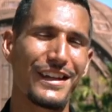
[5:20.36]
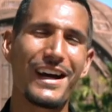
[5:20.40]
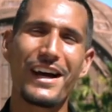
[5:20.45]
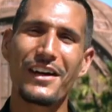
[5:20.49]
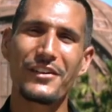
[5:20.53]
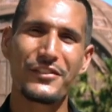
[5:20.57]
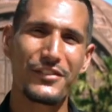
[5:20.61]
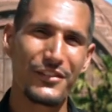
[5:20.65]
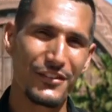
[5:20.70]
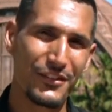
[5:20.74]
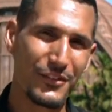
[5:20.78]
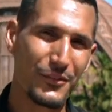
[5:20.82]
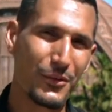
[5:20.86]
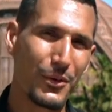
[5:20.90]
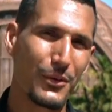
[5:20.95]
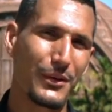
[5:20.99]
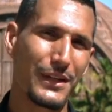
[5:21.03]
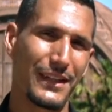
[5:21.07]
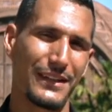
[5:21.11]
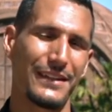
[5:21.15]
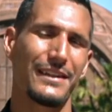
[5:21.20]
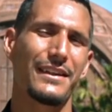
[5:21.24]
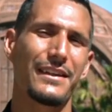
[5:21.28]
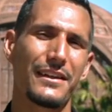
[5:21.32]
not just quote
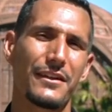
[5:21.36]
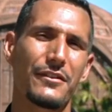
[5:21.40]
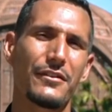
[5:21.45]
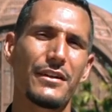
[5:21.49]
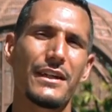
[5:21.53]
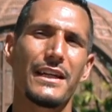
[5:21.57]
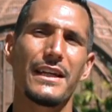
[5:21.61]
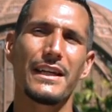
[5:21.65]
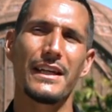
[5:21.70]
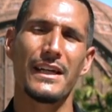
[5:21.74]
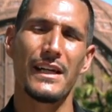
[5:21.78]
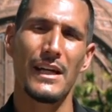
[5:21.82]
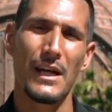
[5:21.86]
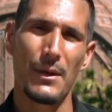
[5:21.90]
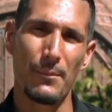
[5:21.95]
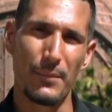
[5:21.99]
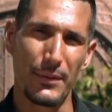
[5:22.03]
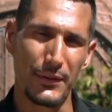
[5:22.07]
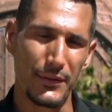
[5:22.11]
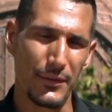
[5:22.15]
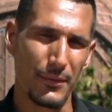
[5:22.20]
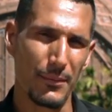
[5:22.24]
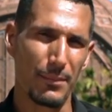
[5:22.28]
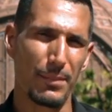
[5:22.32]
get the degree,
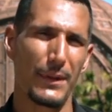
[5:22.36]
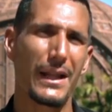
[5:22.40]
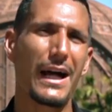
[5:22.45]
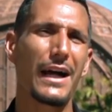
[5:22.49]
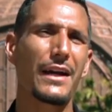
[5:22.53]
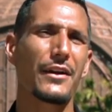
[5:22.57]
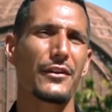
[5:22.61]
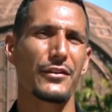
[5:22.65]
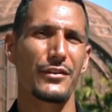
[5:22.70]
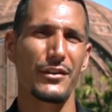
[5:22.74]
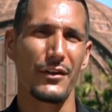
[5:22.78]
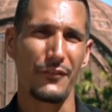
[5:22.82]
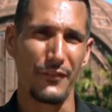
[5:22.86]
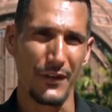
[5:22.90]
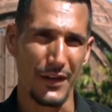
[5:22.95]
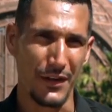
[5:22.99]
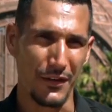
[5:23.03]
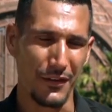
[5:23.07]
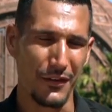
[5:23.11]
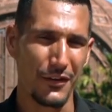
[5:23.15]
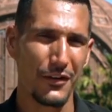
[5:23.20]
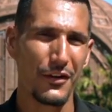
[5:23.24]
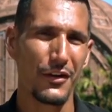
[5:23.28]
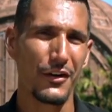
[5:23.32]
but to apply yourself
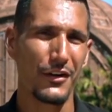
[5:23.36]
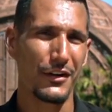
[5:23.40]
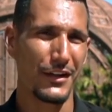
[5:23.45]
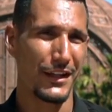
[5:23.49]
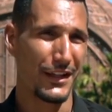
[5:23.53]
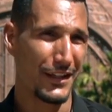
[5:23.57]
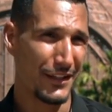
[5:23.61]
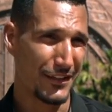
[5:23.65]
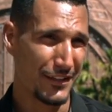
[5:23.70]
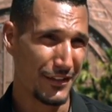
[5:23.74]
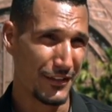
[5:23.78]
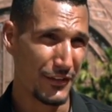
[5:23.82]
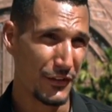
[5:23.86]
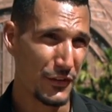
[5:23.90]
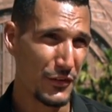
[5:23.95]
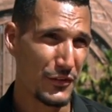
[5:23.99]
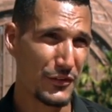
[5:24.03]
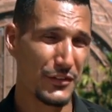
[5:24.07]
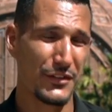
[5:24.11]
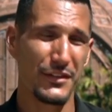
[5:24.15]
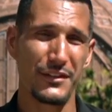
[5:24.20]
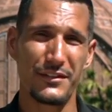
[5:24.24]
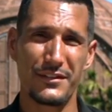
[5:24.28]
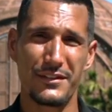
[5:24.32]
and learn and to
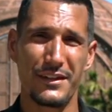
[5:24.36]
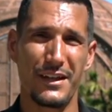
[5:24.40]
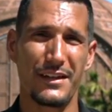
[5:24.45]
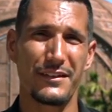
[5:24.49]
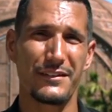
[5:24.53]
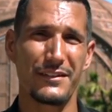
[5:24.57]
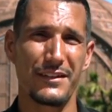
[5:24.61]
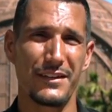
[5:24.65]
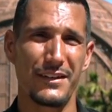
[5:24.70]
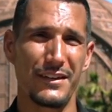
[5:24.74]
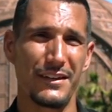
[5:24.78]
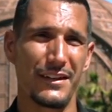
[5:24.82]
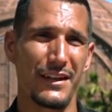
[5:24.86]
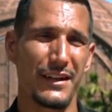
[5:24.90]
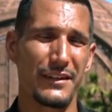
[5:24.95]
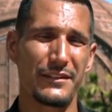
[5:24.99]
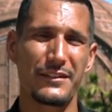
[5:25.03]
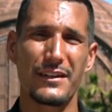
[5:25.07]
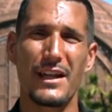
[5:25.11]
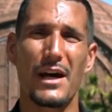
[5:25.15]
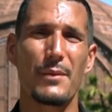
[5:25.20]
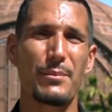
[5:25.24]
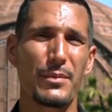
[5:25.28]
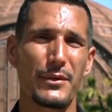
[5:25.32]
use this as a as
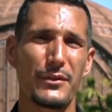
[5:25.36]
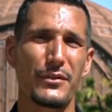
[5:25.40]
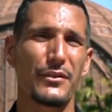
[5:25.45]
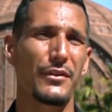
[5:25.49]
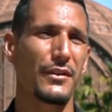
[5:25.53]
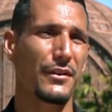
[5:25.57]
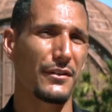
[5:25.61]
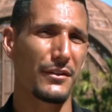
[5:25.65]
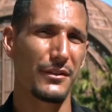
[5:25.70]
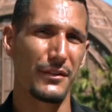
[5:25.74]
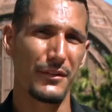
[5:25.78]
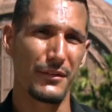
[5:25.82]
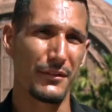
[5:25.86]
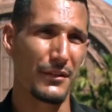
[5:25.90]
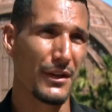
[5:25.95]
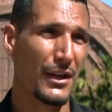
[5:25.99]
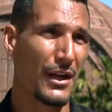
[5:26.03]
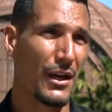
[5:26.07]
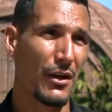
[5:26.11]
an opportunity to